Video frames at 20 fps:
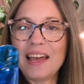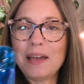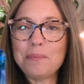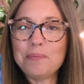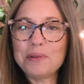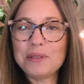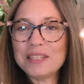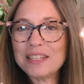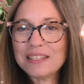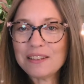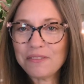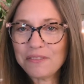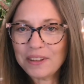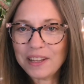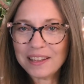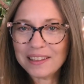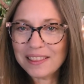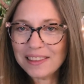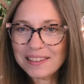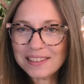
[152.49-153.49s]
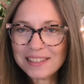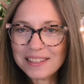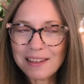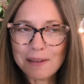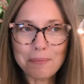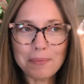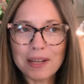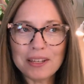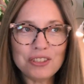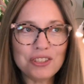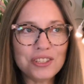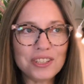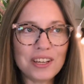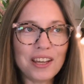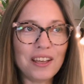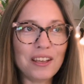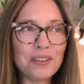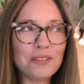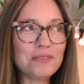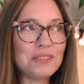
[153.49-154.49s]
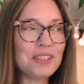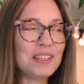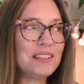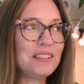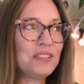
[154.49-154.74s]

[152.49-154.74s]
I put stuff like this on my shelves